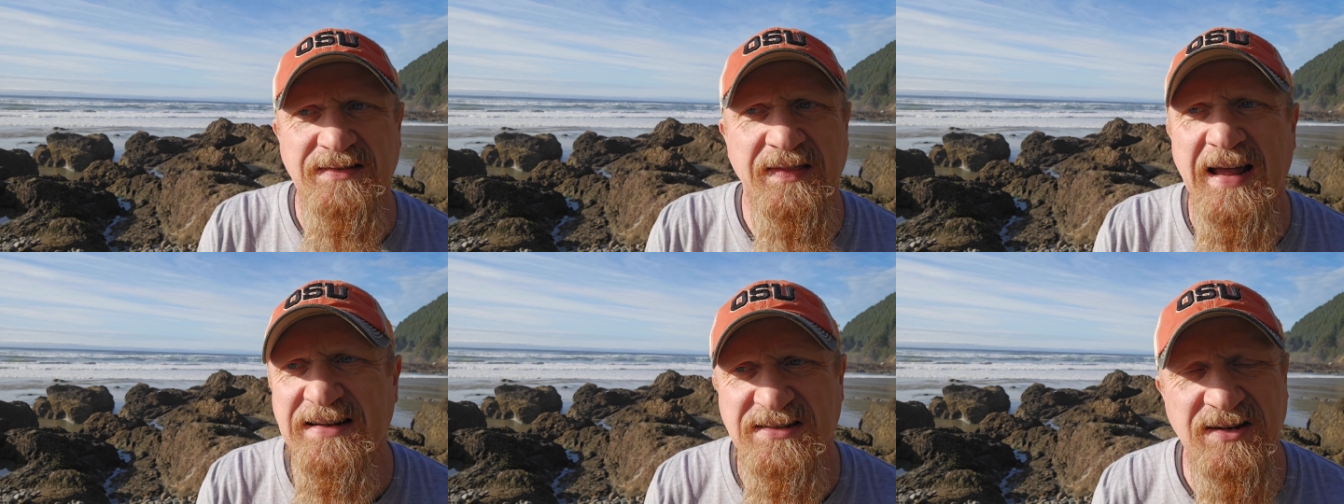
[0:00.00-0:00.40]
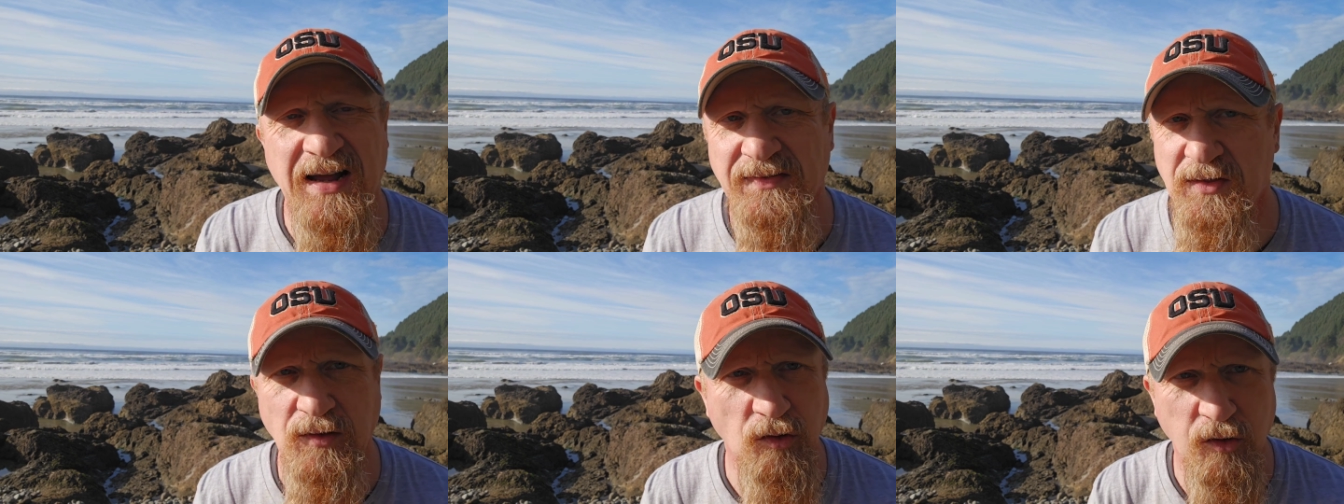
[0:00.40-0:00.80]
That's
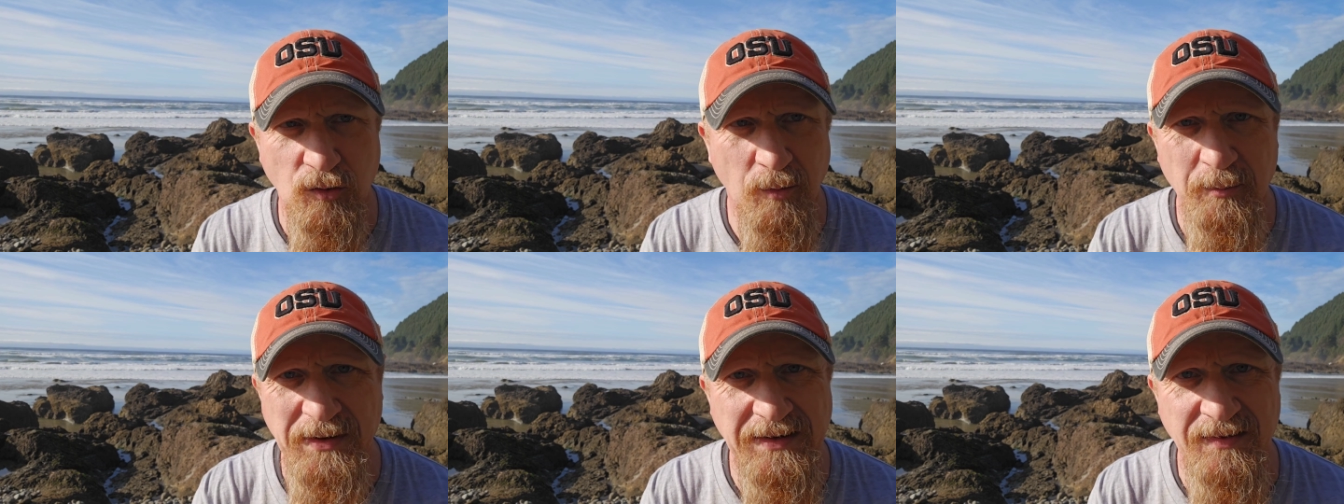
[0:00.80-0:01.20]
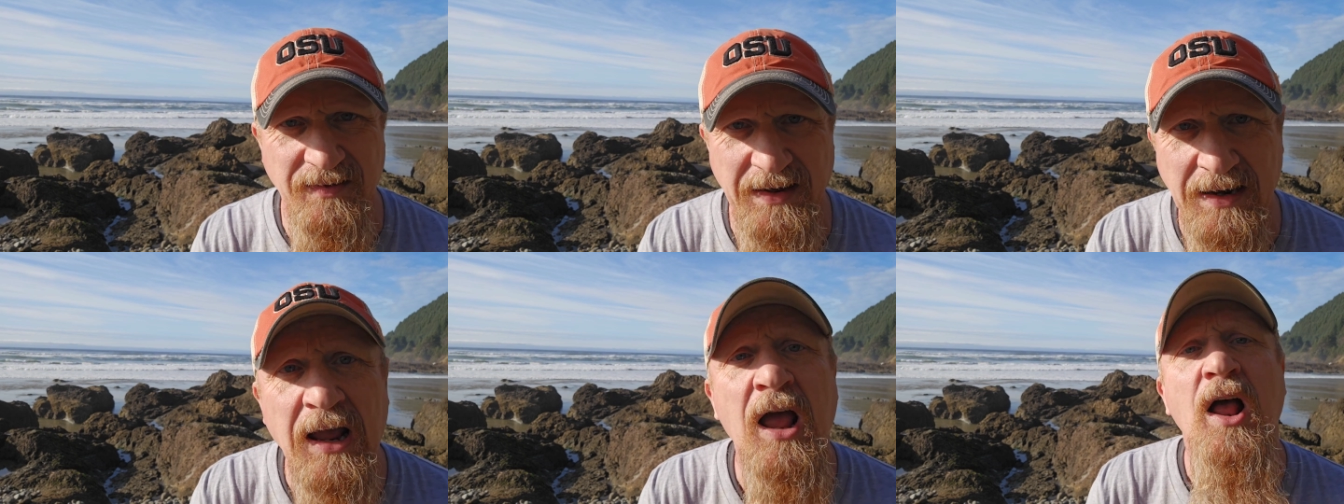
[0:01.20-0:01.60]
not the little big
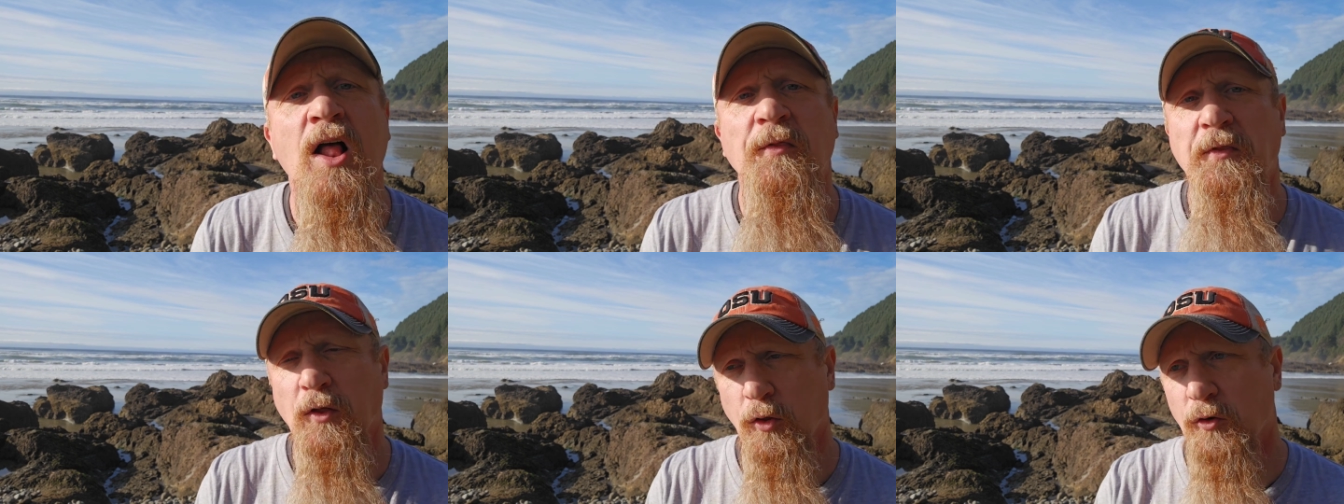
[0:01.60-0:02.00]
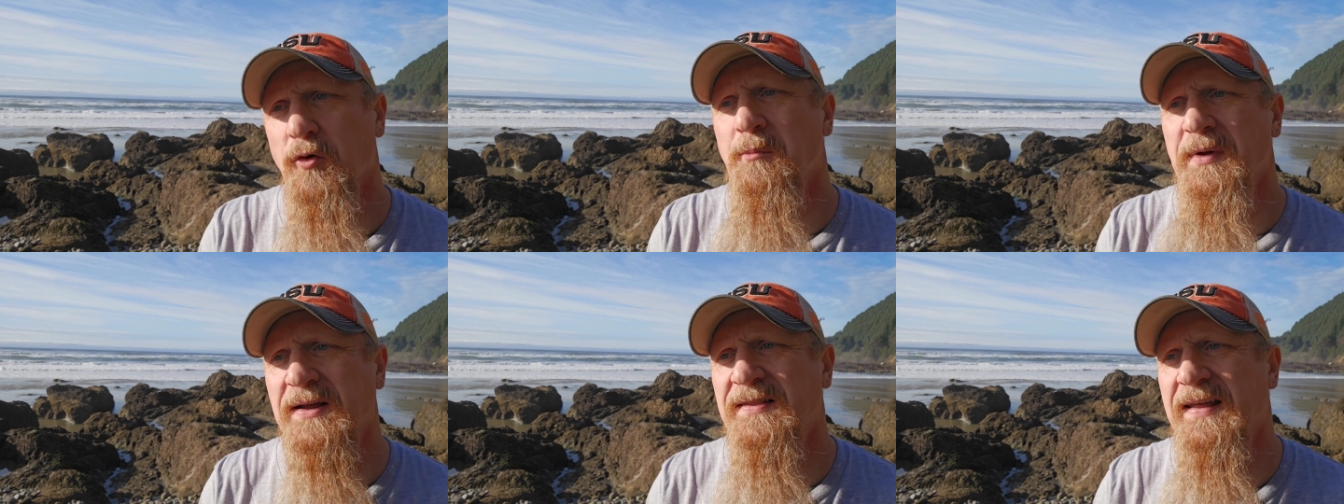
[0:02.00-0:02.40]
thing. The little
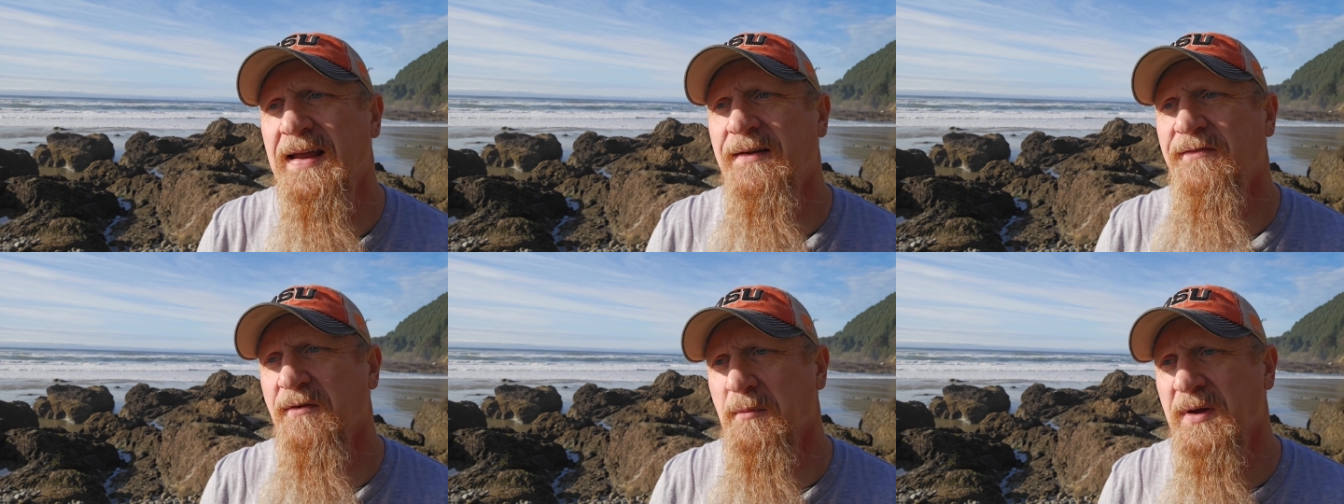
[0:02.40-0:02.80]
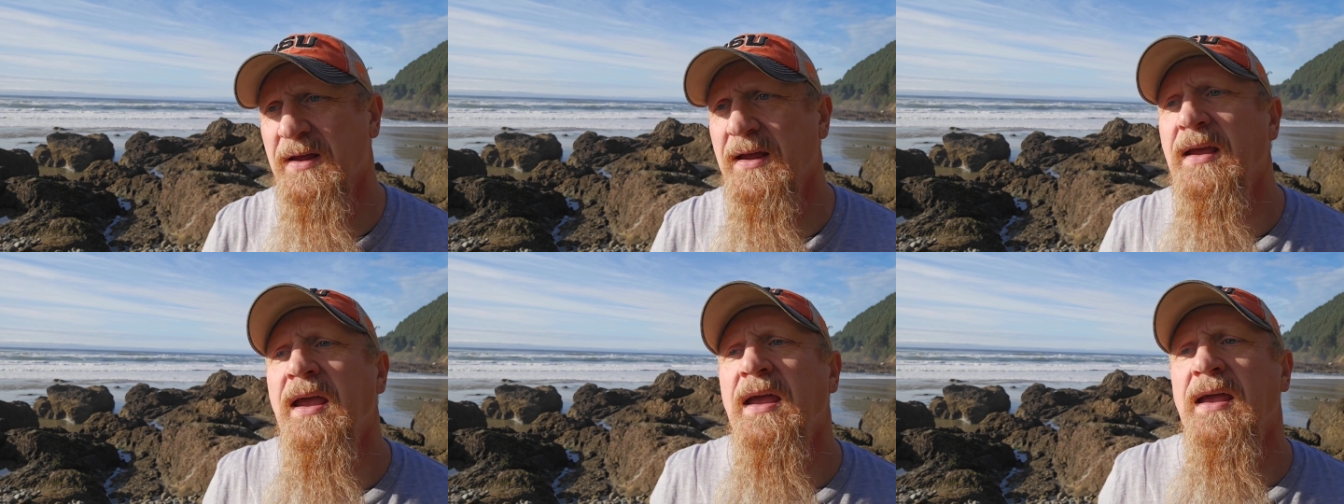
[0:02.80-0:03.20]
big thing for
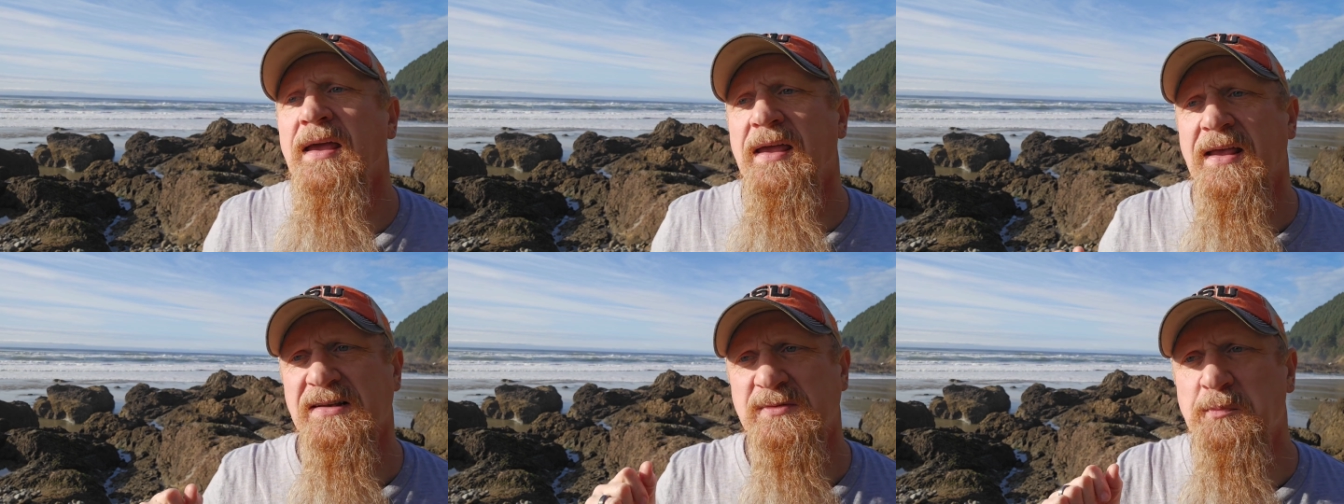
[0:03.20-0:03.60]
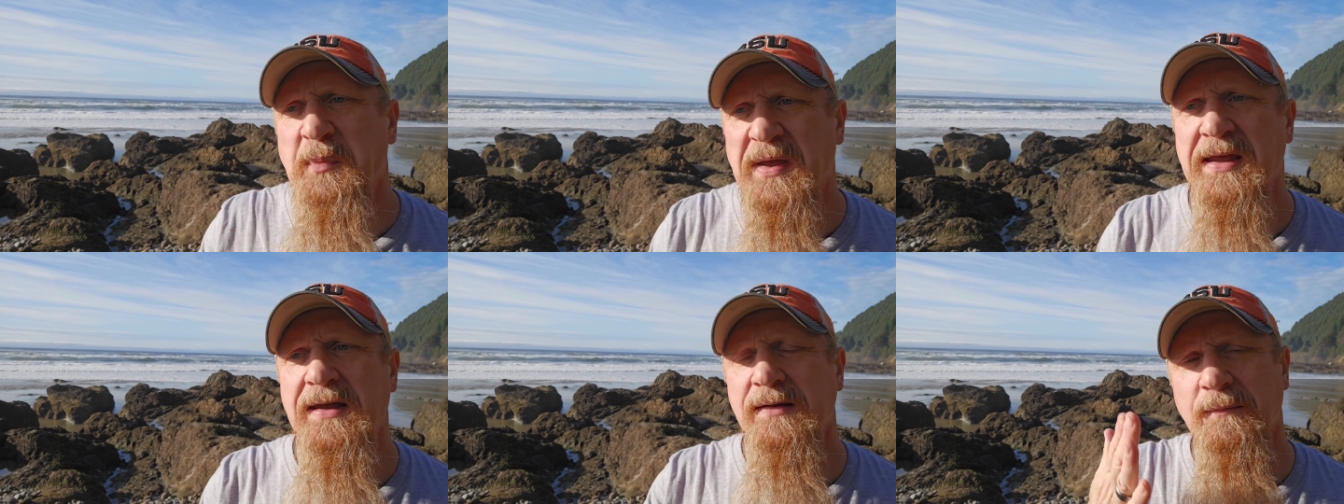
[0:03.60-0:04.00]
me is
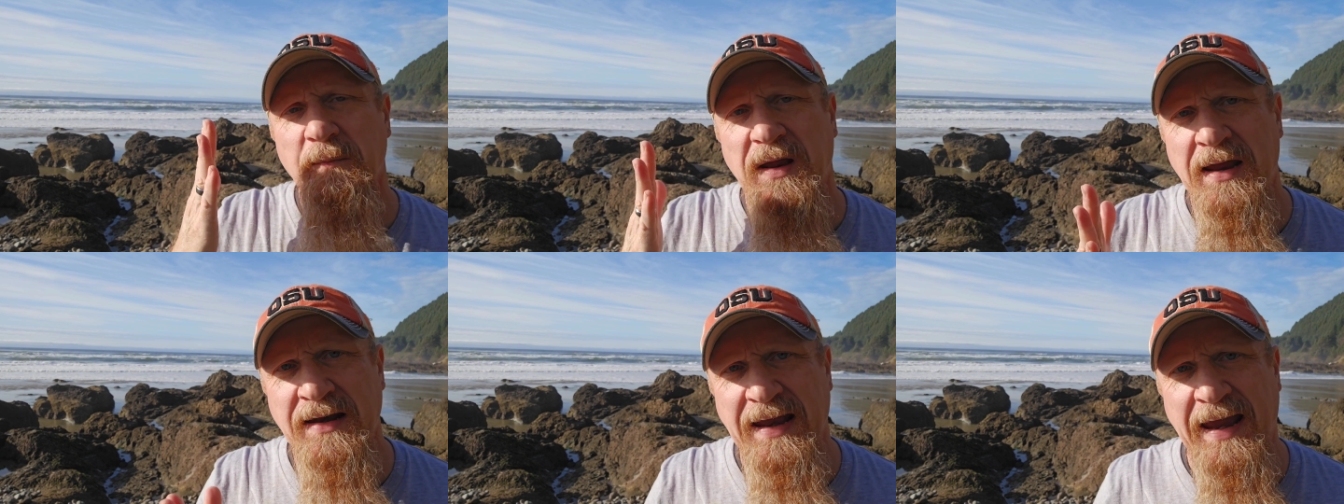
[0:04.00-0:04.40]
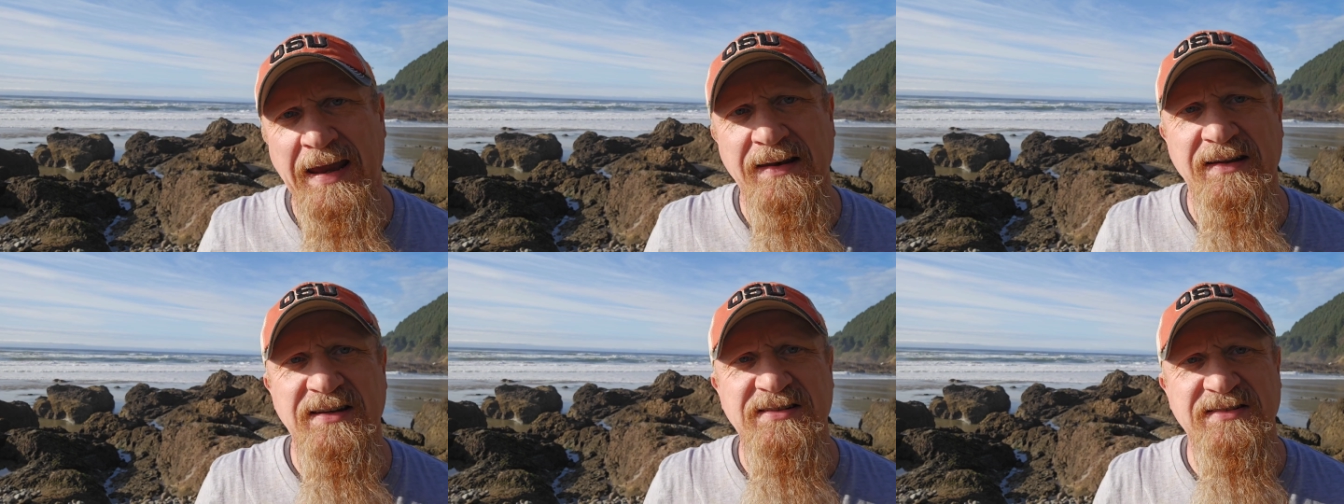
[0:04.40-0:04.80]
Pete and
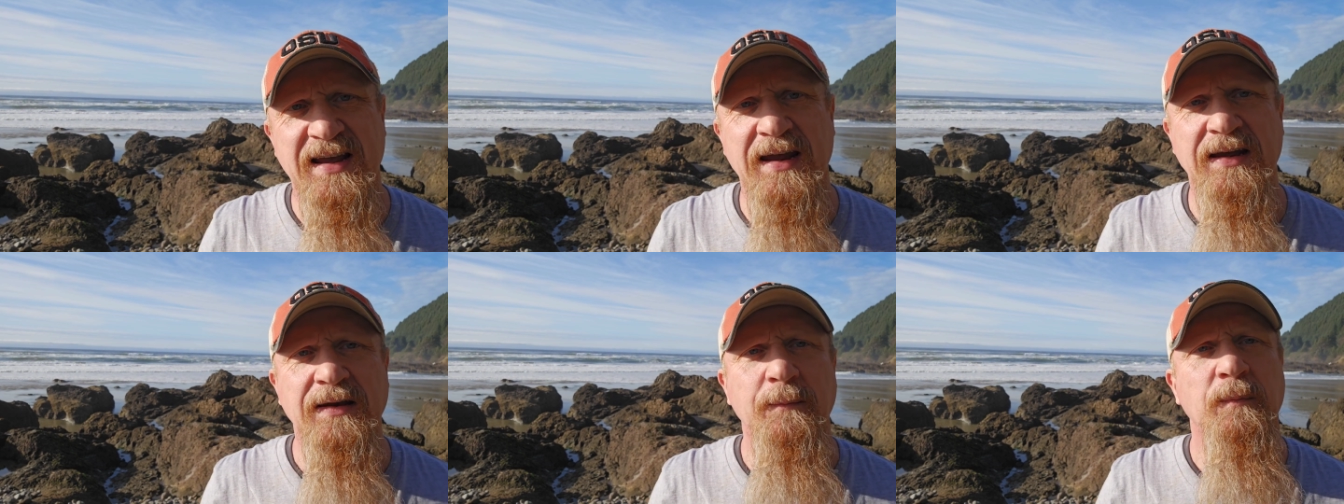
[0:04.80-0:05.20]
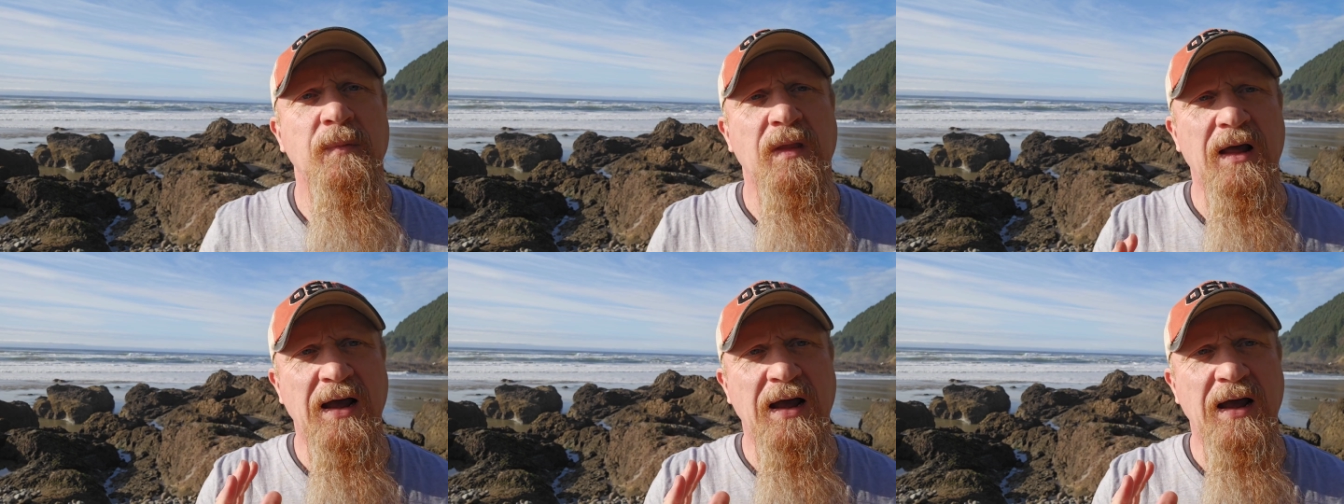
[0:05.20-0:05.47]
Andy saying,